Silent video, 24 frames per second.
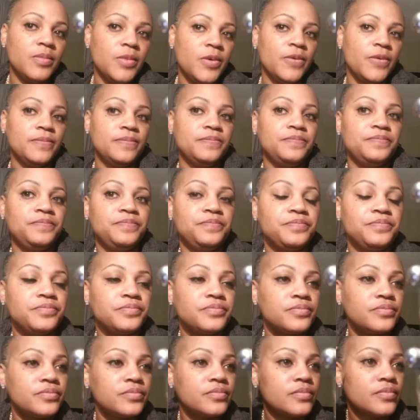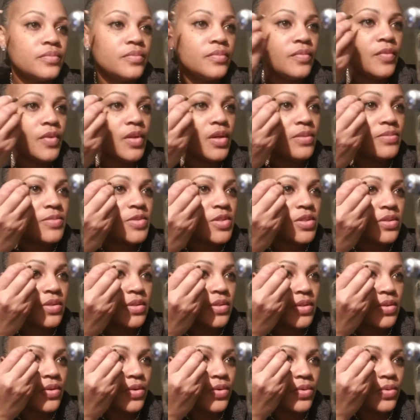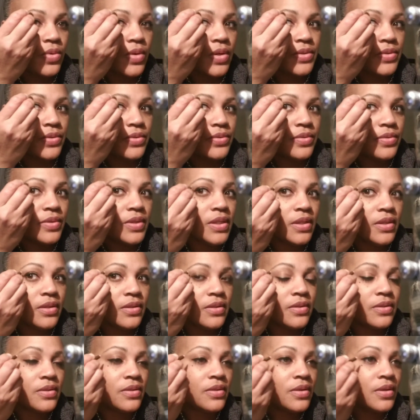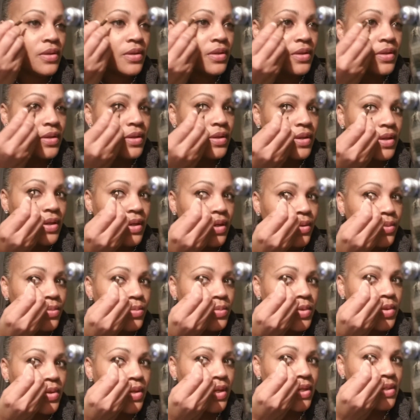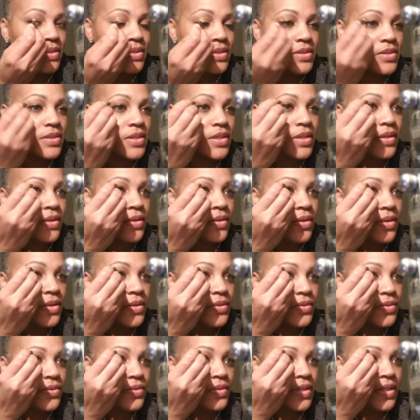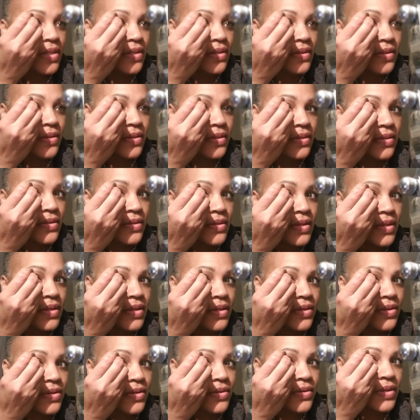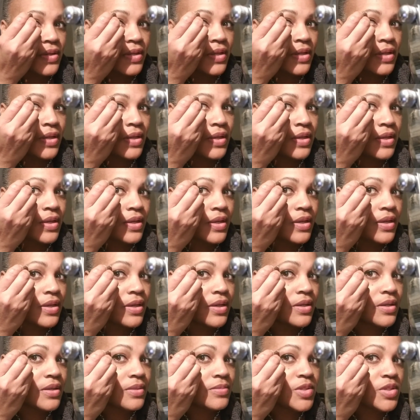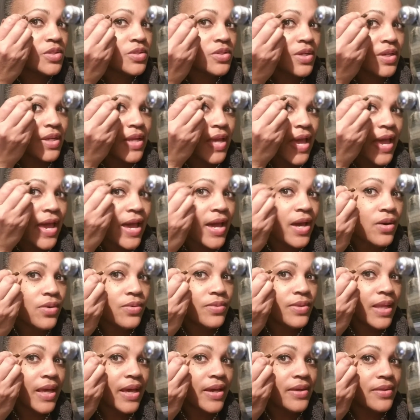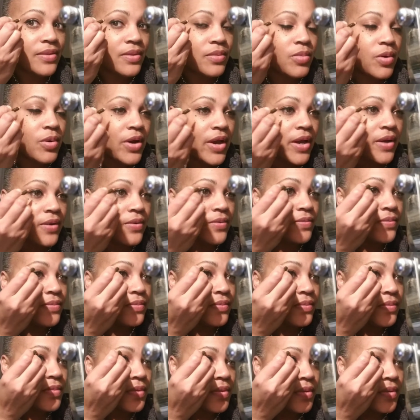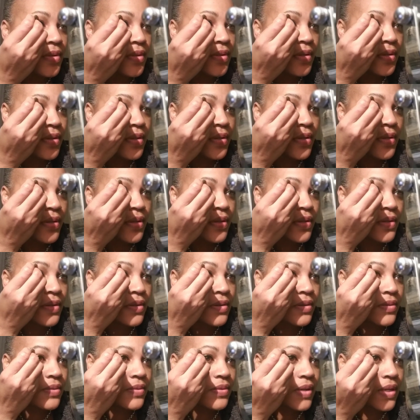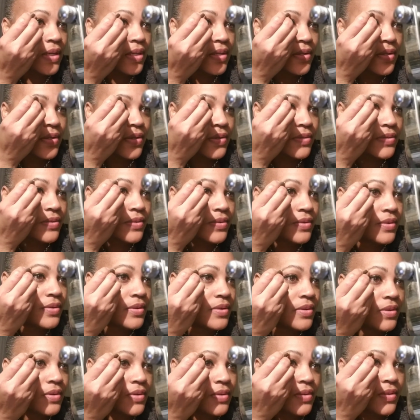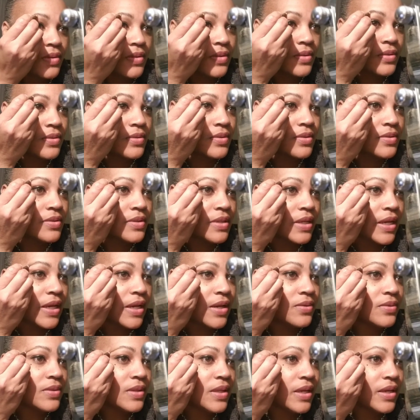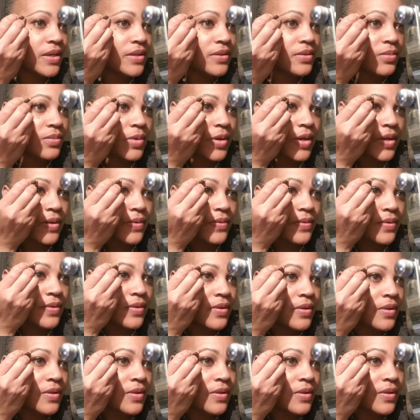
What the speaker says: Come on. I'm just going to go underneath. I hope you guys can tell. Underneath, see here? And I'm just going to outline the brow. Right here. Just outline the brow.